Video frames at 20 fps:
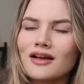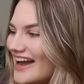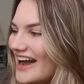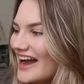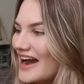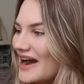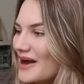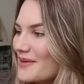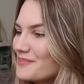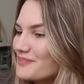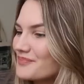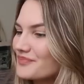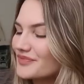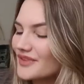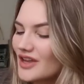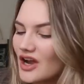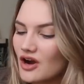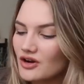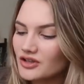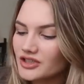um
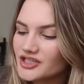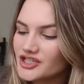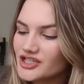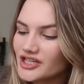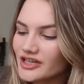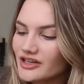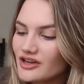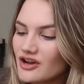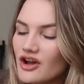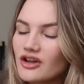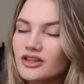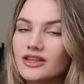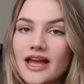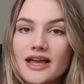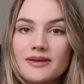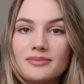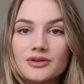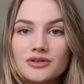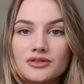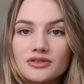holy shit her
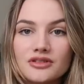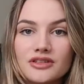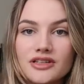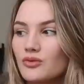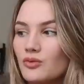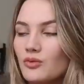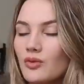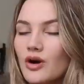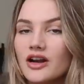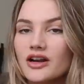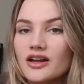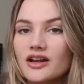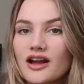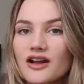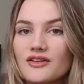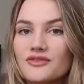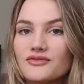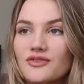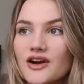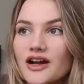label what
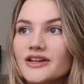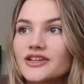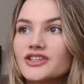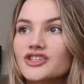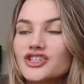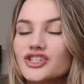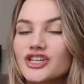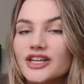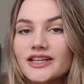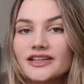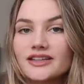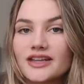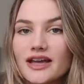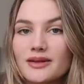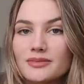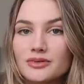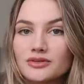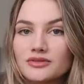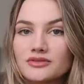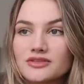a fucking shitty
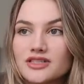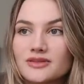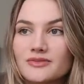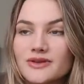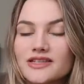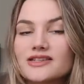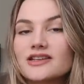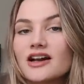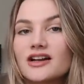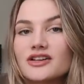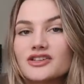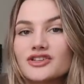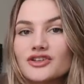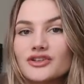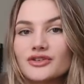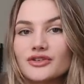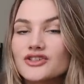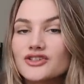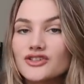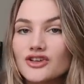label to be signed
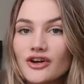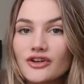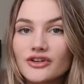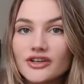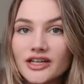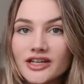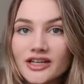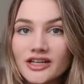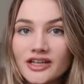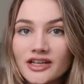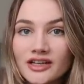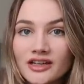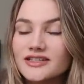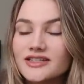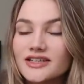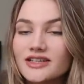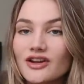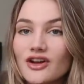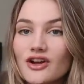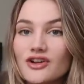to sony
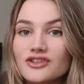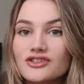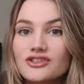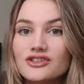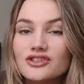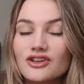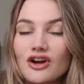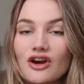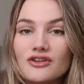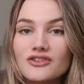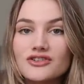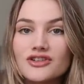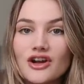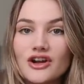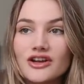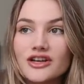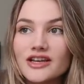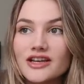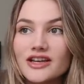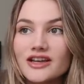did her so
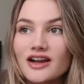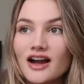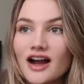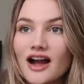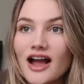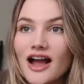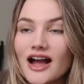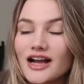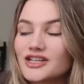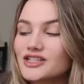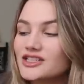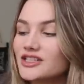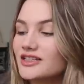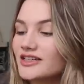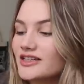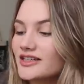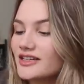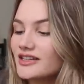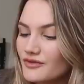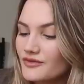dirty i
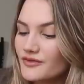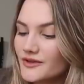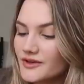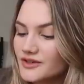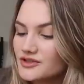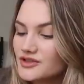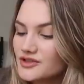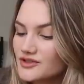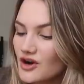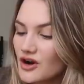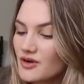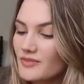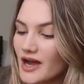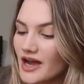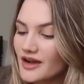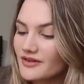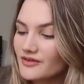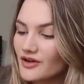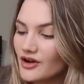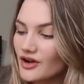actually feel so
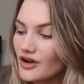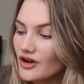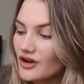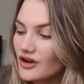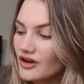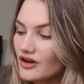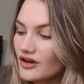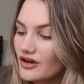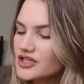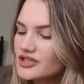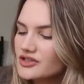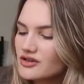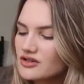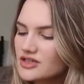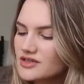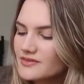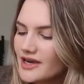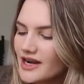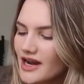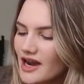bad for her she
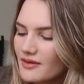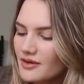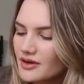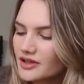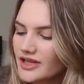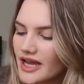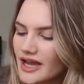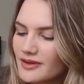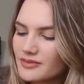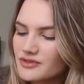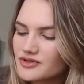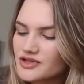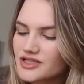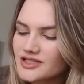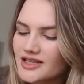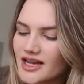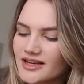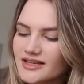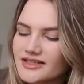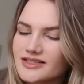talks about how her label
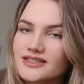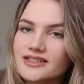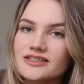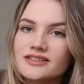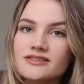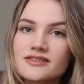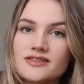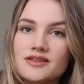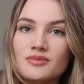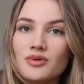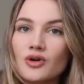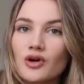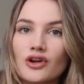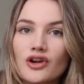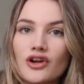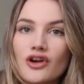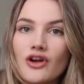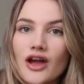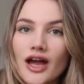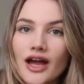just like didn't support
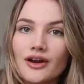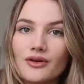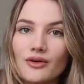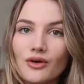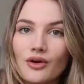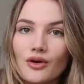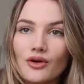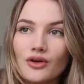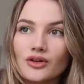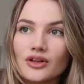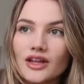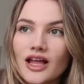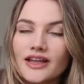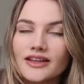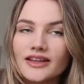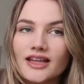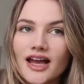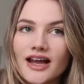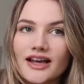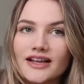her at all
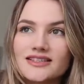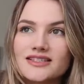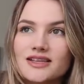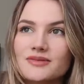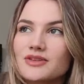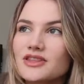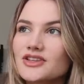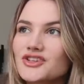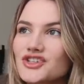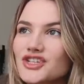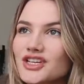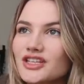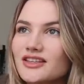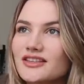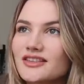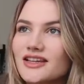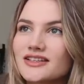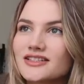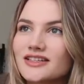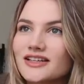and like some of the shit
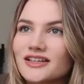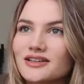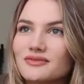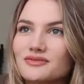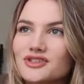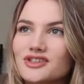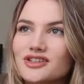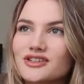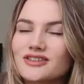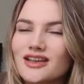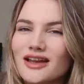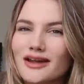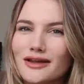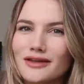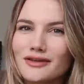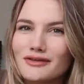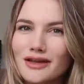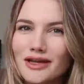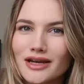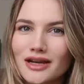that they did it was just like are
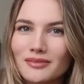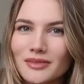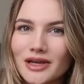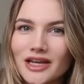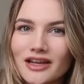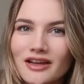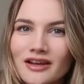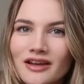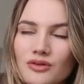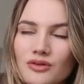you kidding me